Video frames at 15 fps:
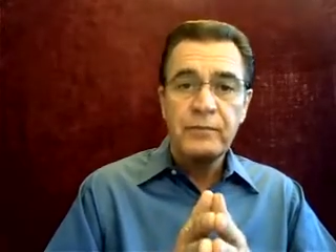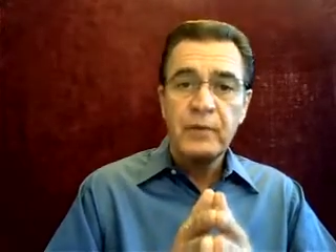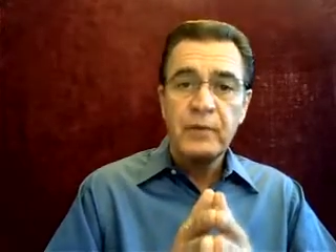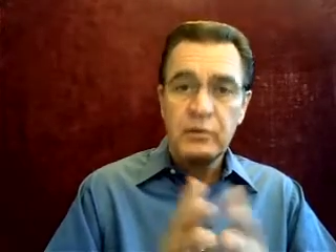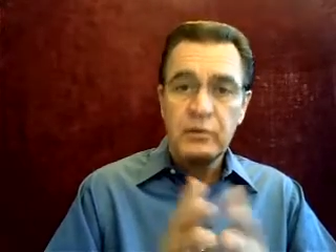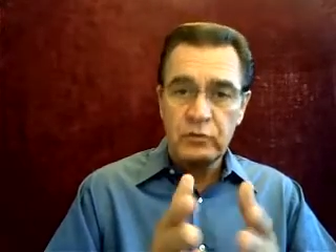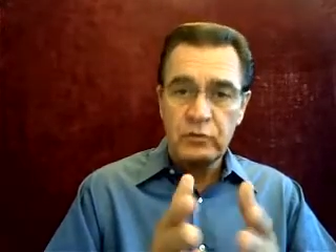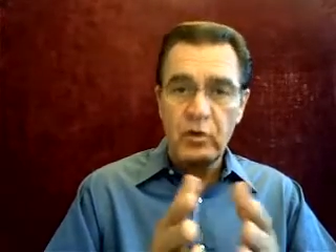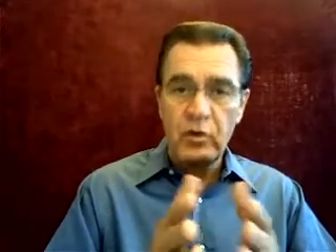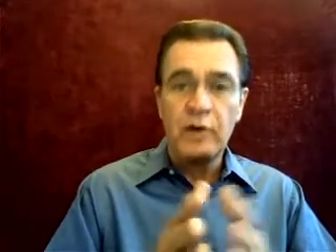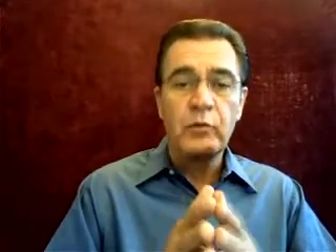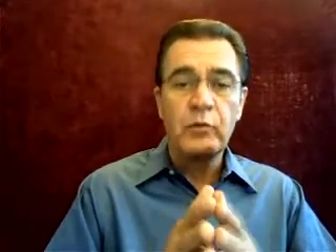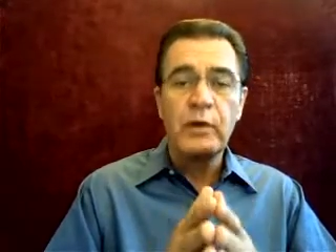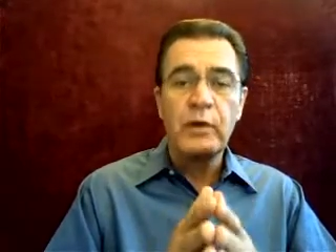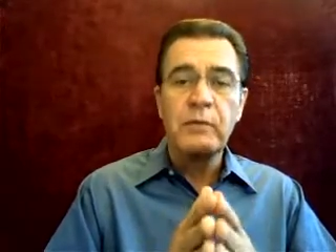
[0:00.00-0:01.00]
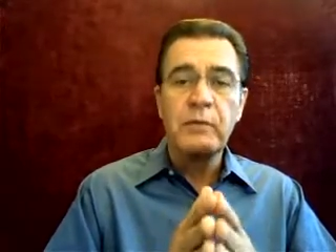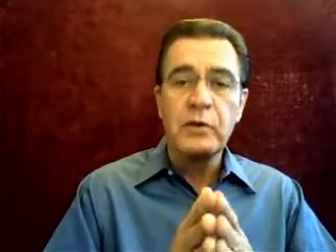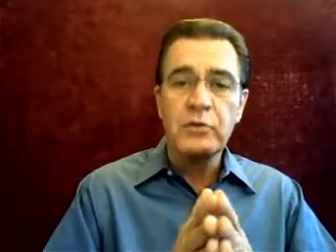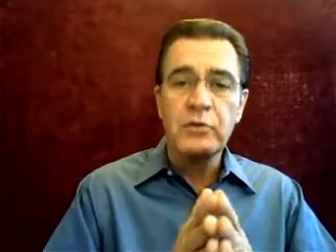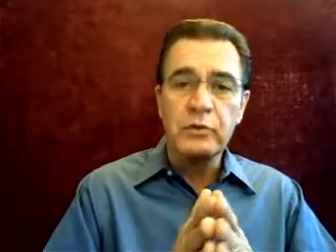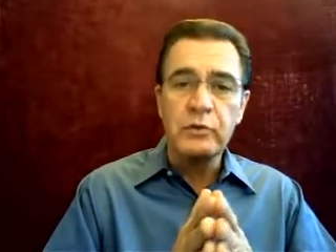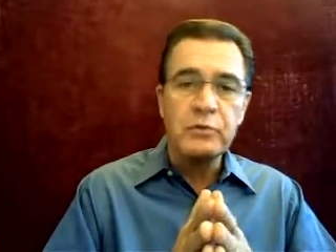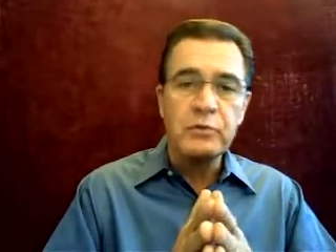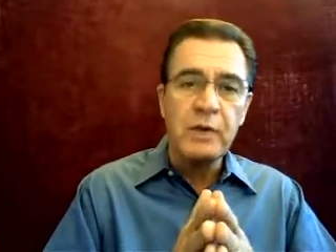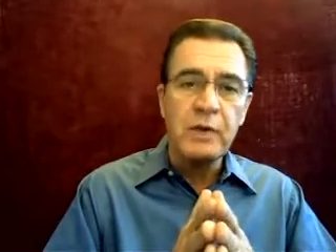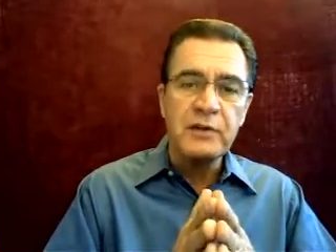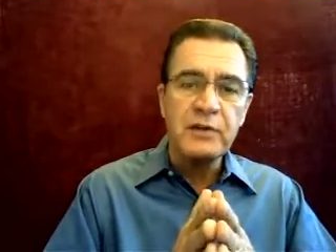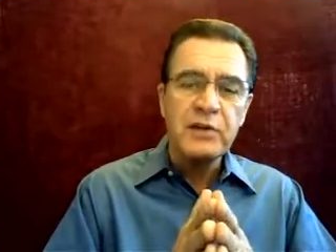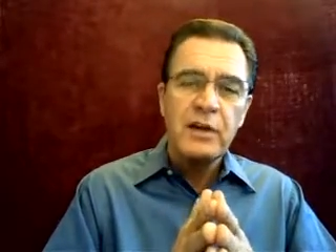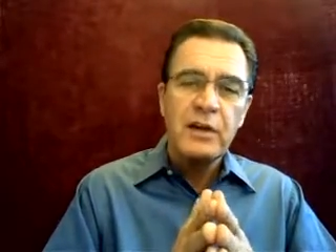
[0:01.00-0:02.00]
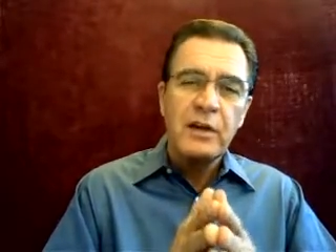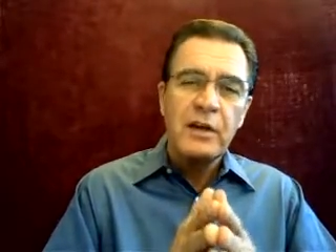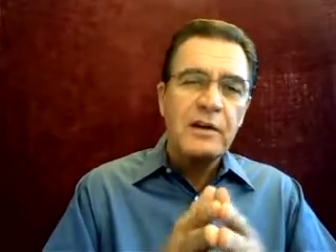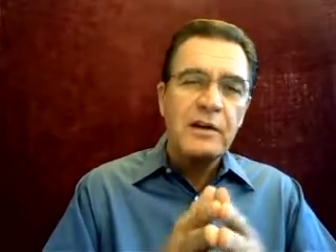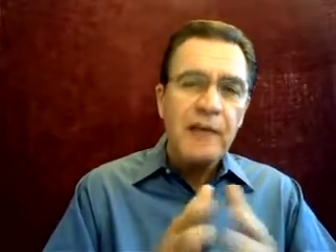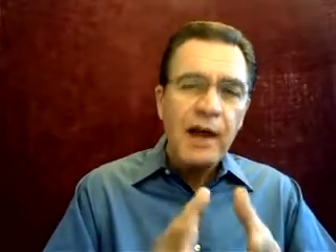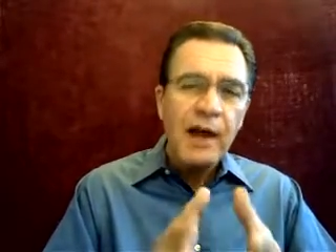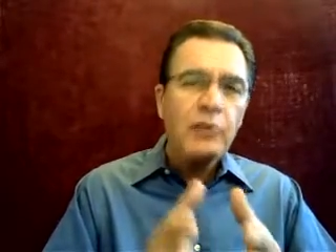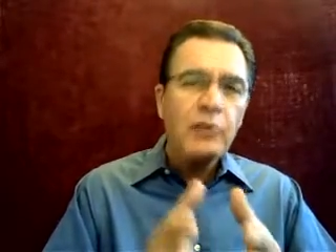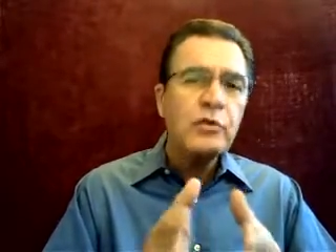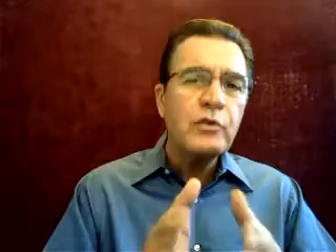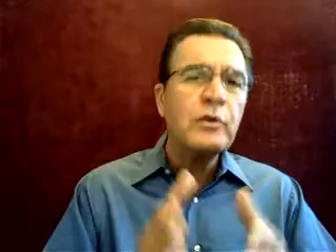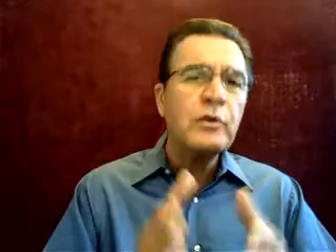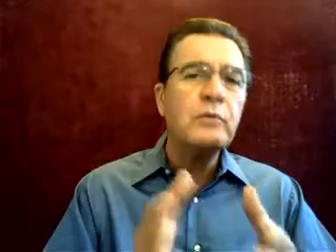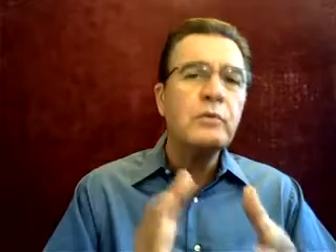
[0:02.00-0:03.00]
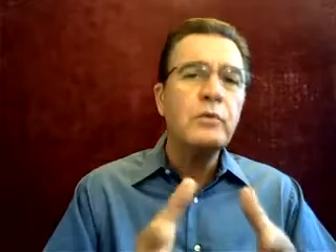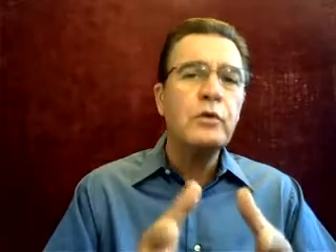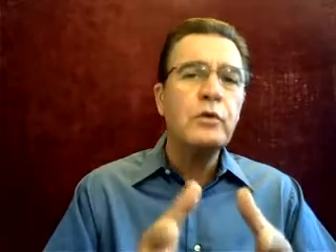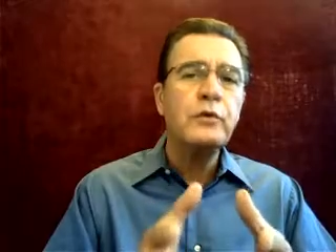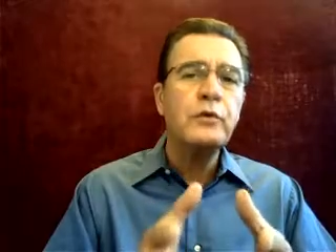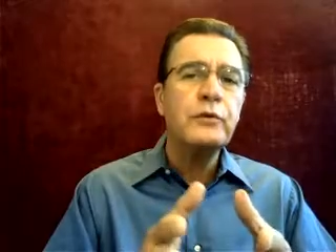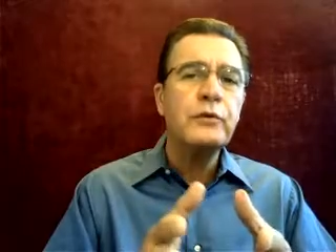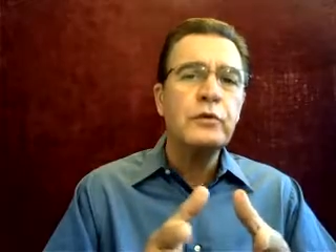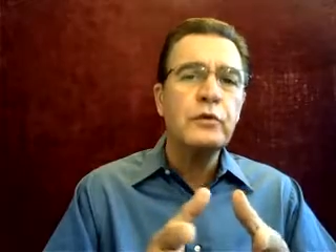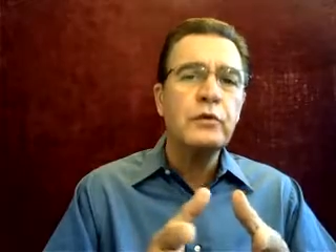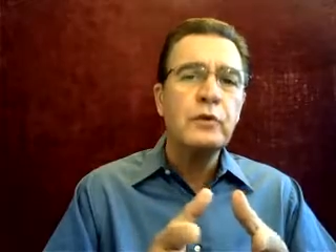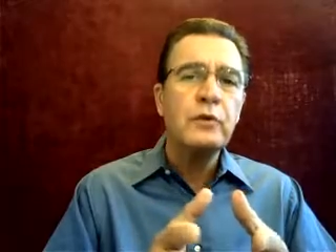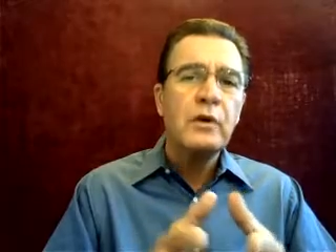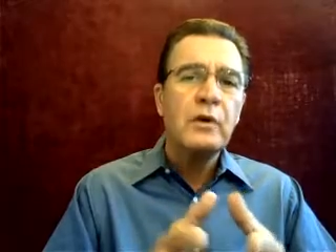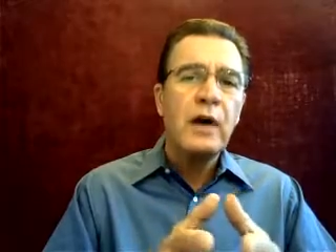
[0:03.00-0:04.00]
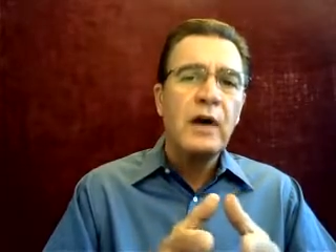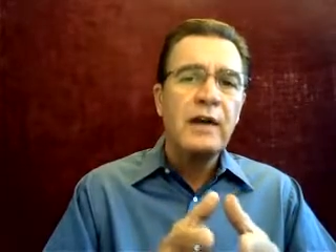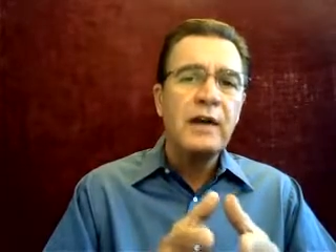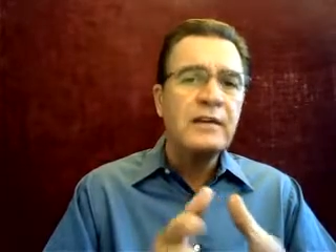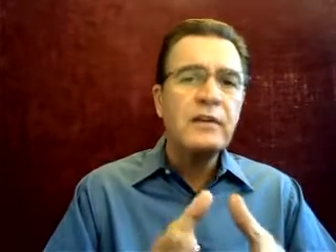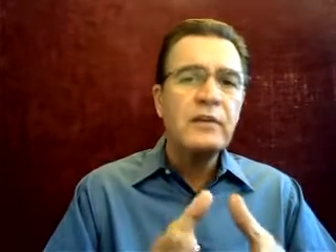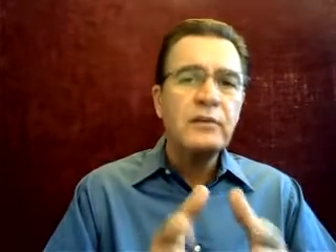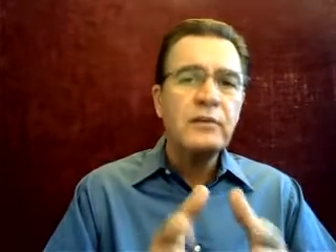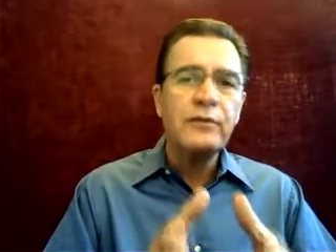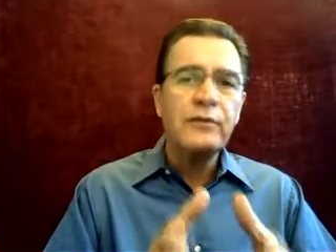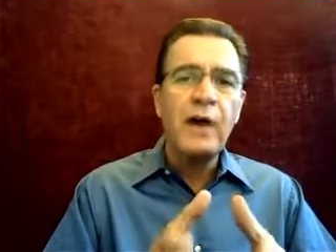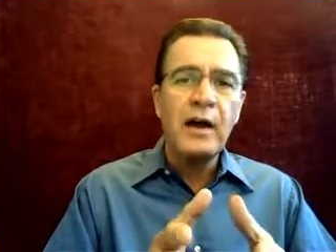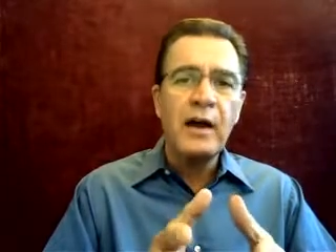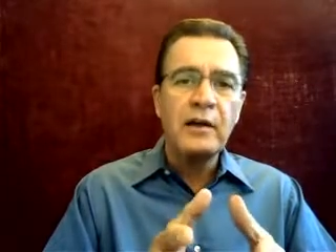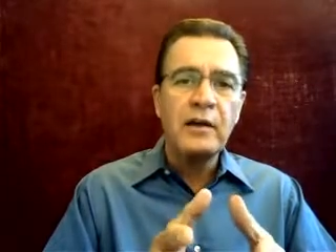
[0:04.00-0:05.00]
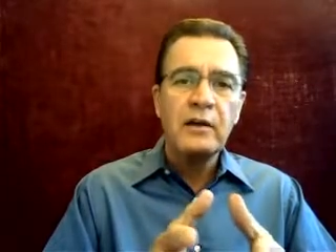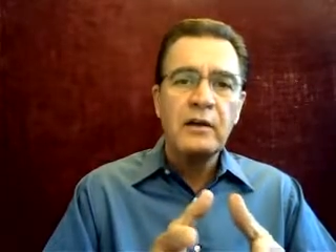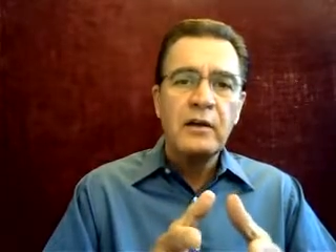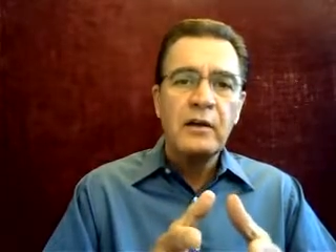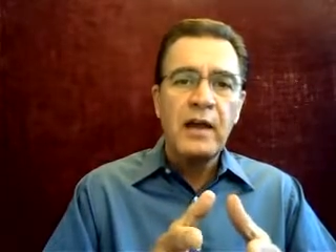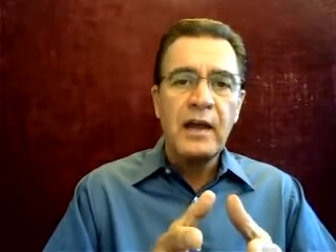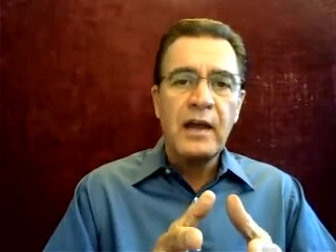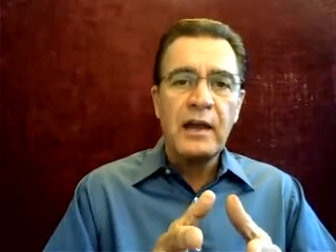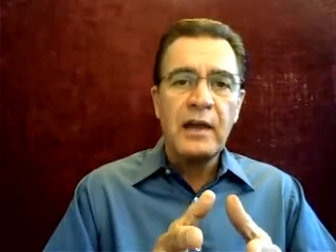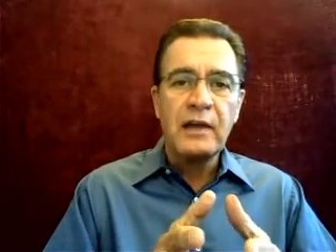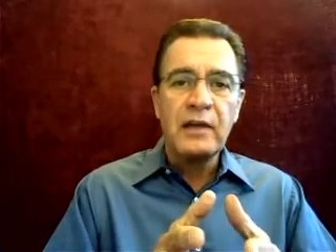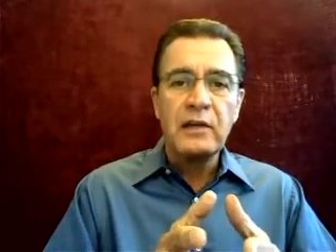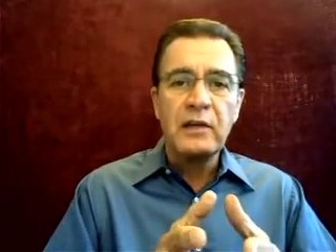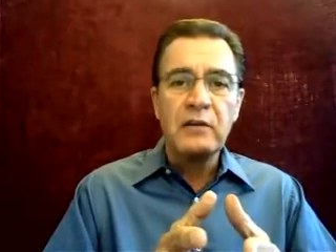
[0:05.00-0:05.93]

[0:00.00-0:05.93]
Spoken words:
strong and weak muscle response, now you can move to identifying a